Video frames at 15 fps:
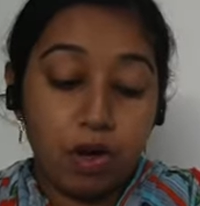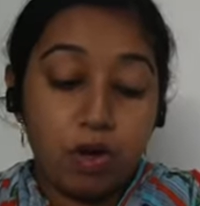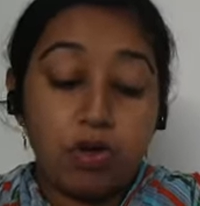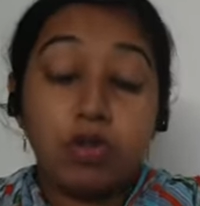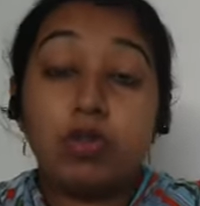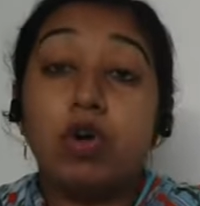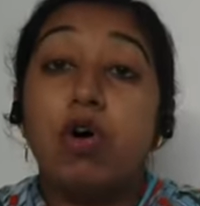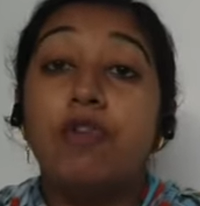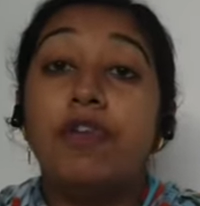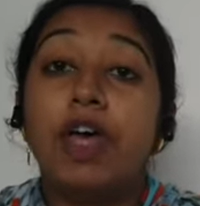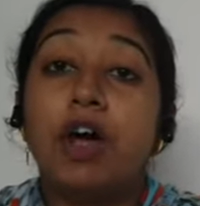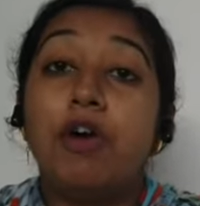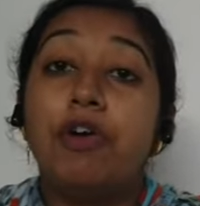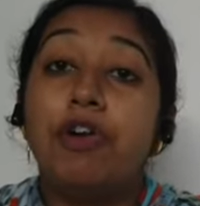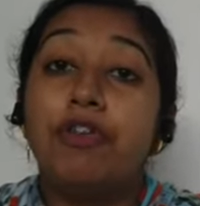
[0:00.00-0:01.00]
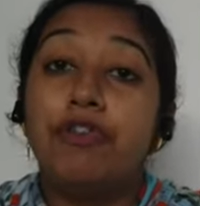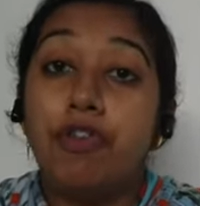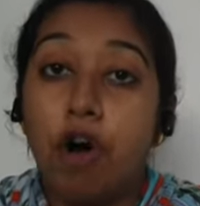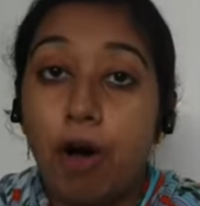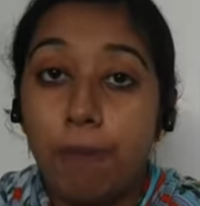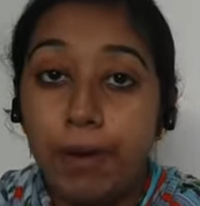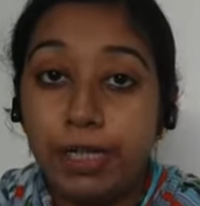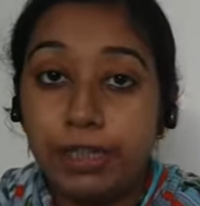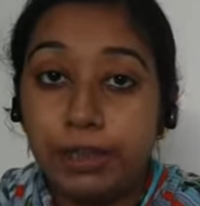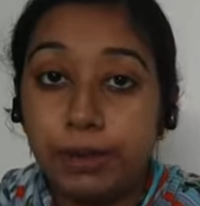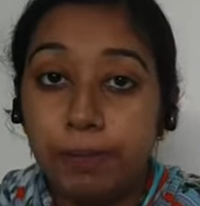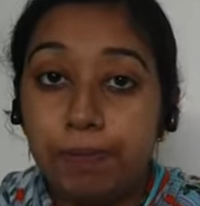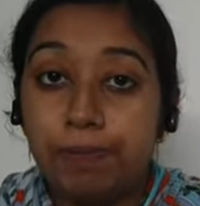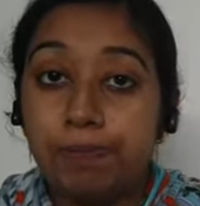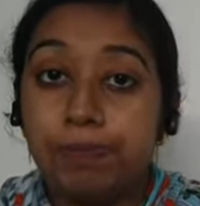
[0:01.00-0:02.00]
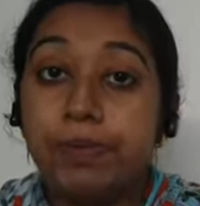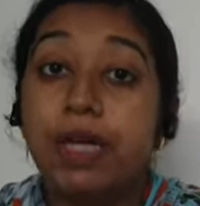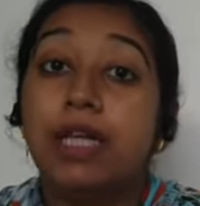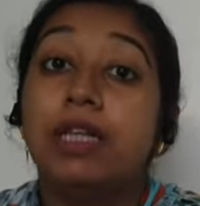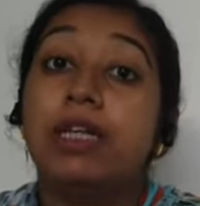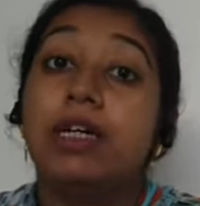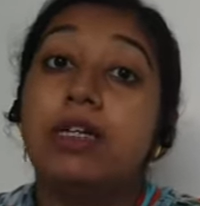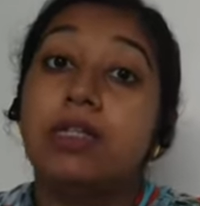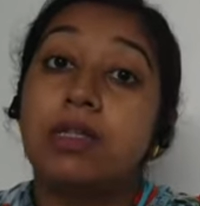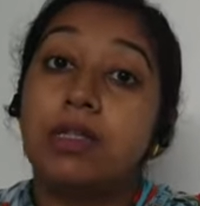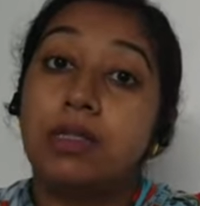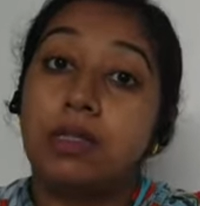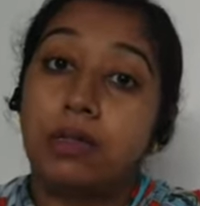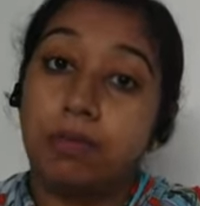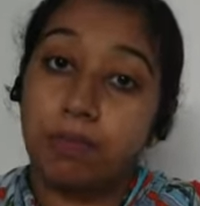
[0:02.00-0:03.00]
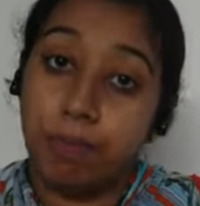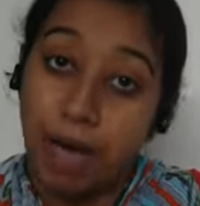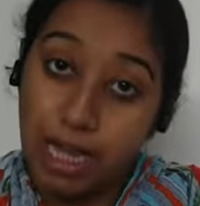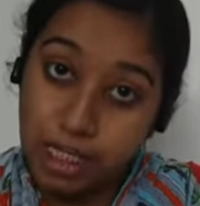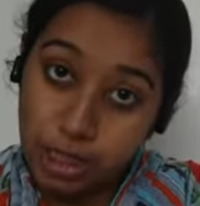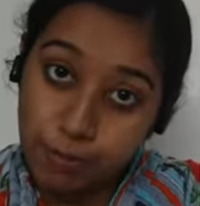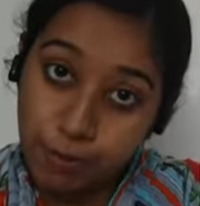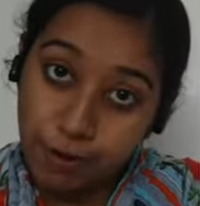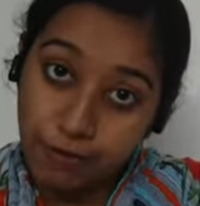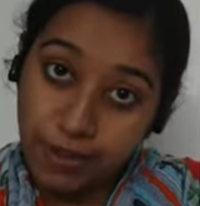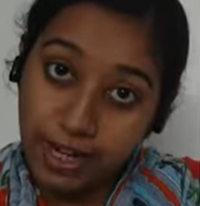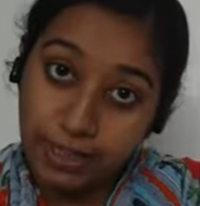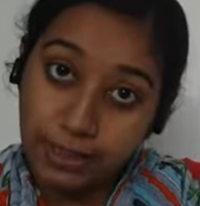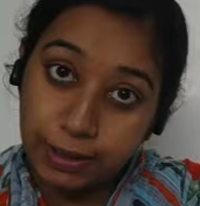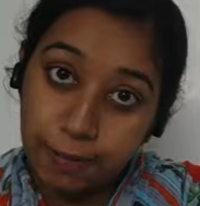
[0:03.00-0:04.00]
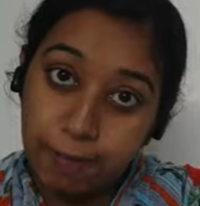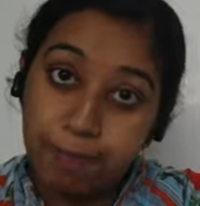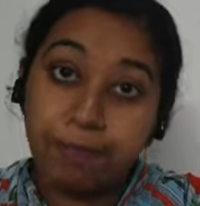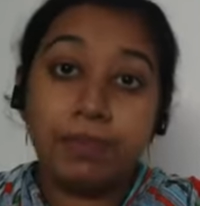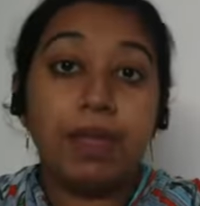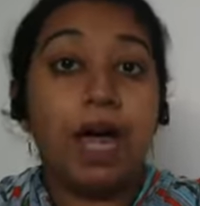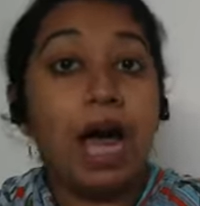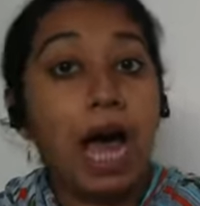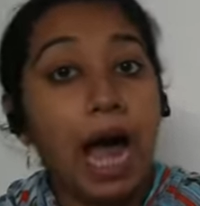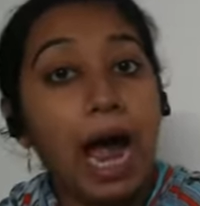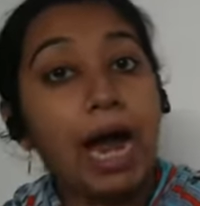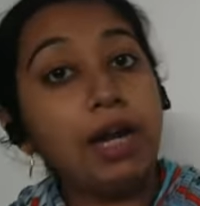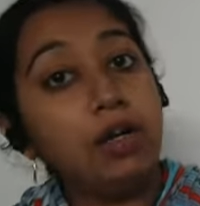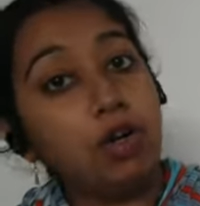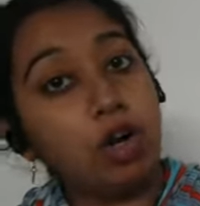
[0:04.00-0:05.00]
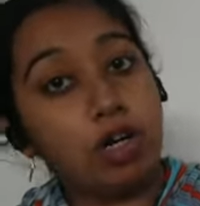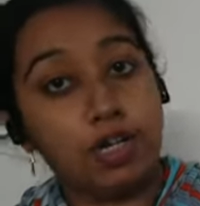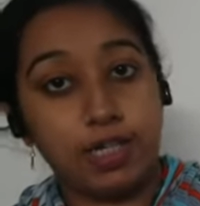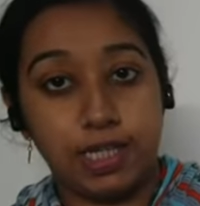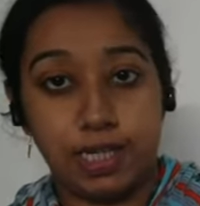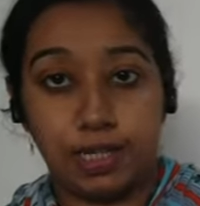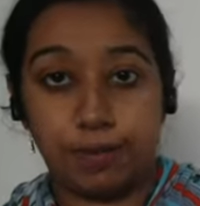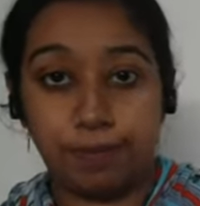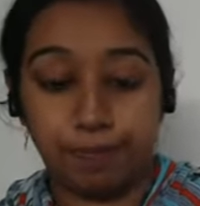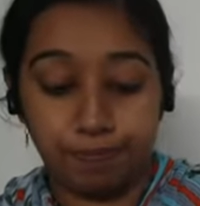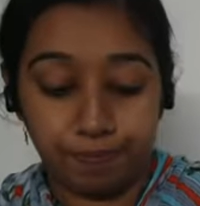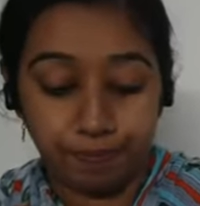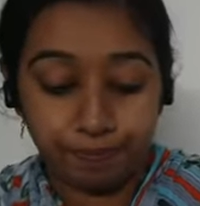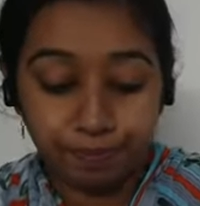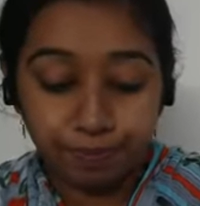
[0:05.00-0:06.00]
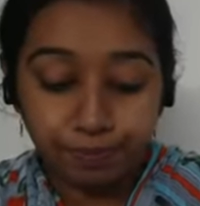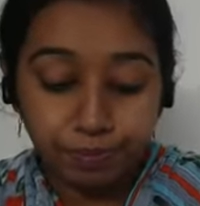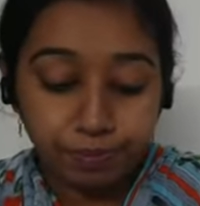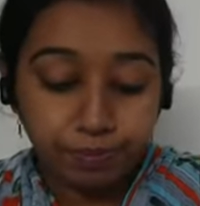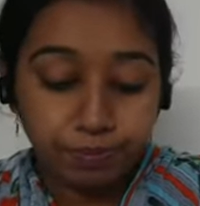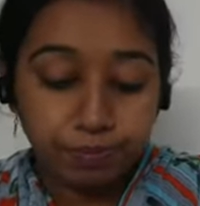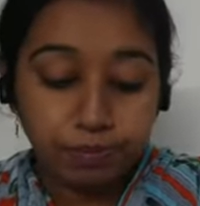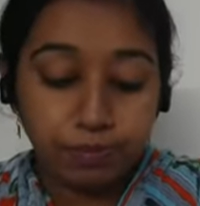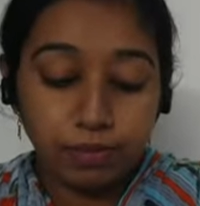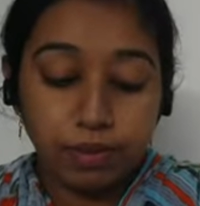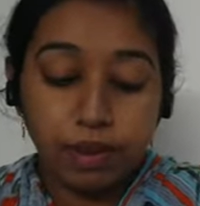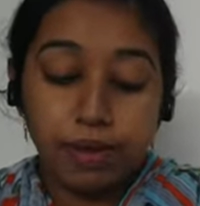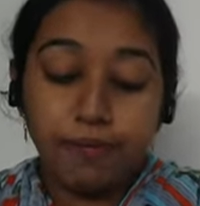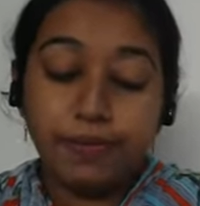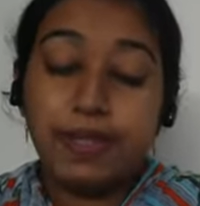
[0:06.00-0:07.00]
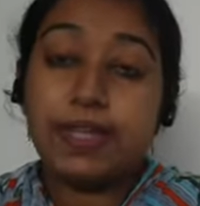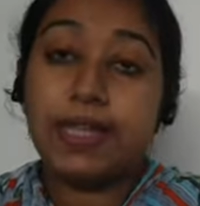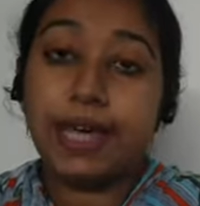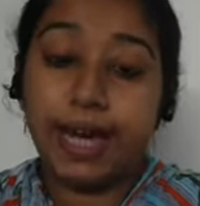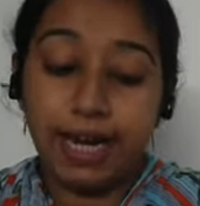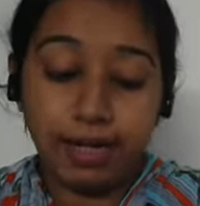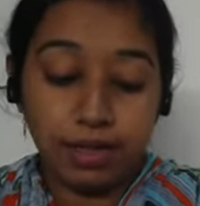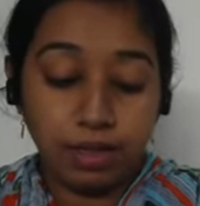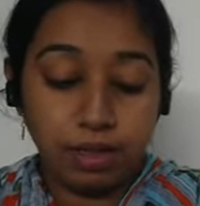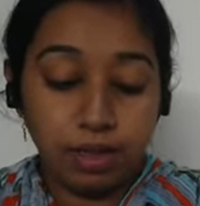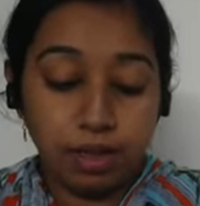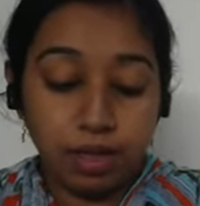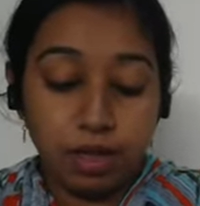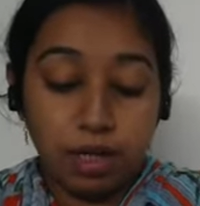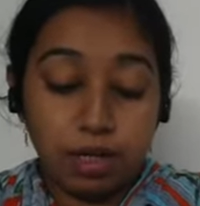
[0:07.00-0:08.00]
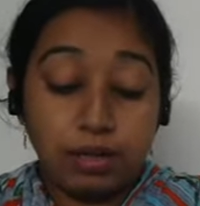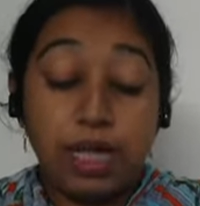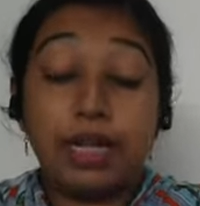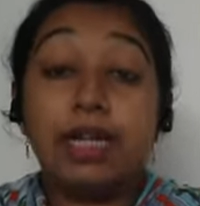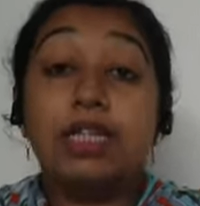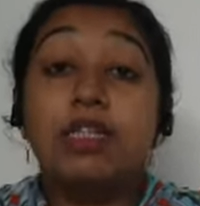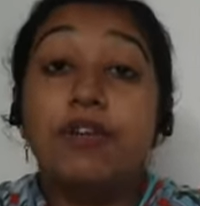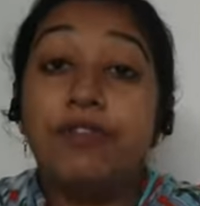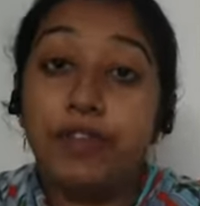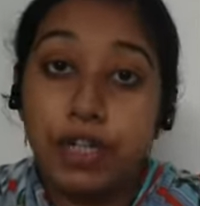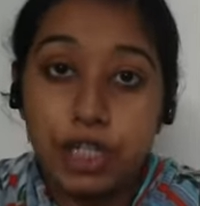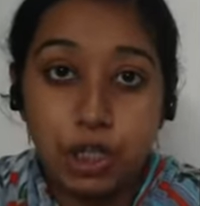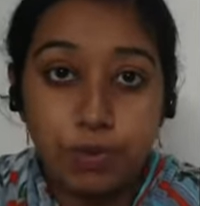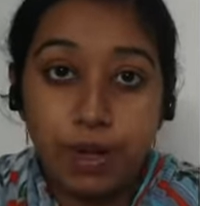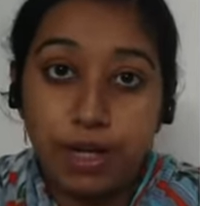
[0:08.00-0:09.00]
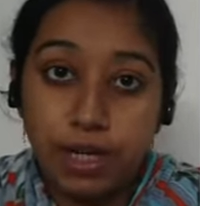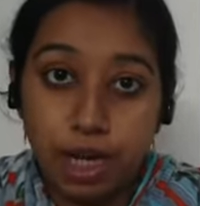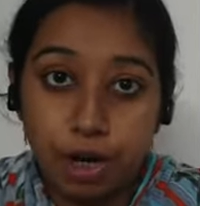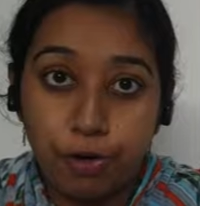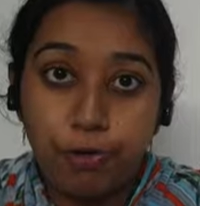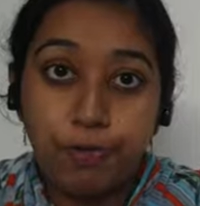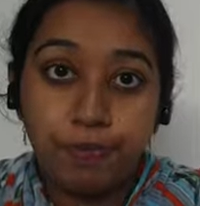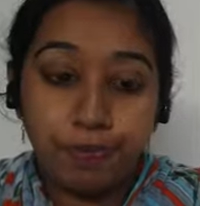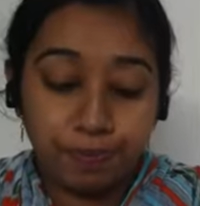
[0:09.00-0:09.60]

So we are going to form it in the past perfect, had not seen. The second, that is the first one now.